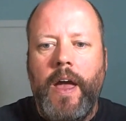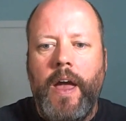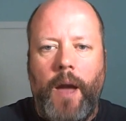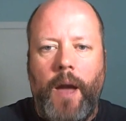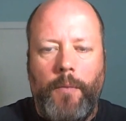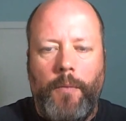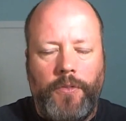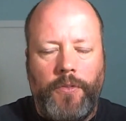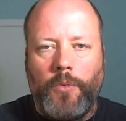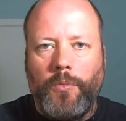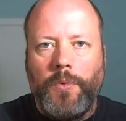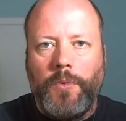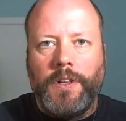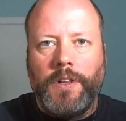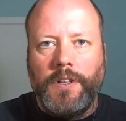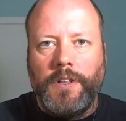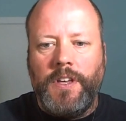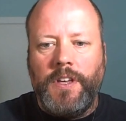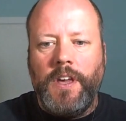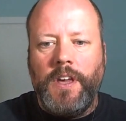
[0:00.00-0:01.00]
and what they're
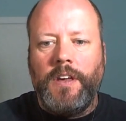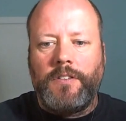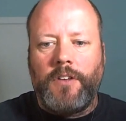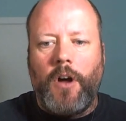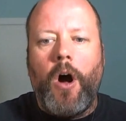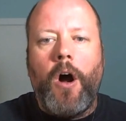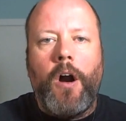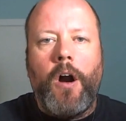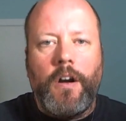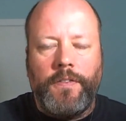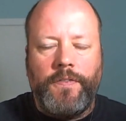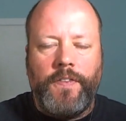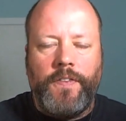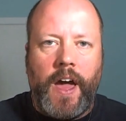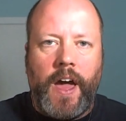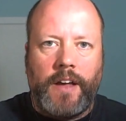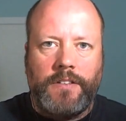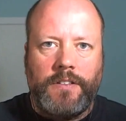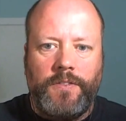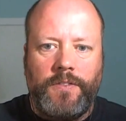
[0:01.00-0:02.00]
really seeing is
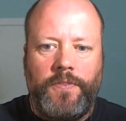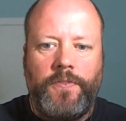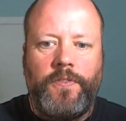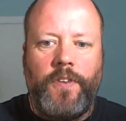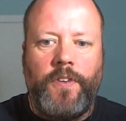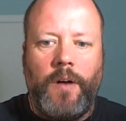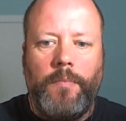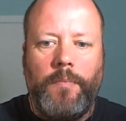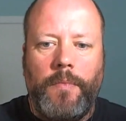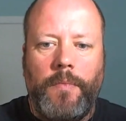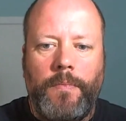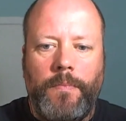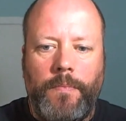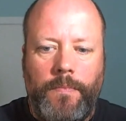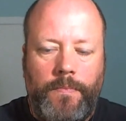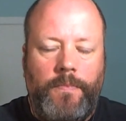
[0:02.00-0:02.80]
artifacts from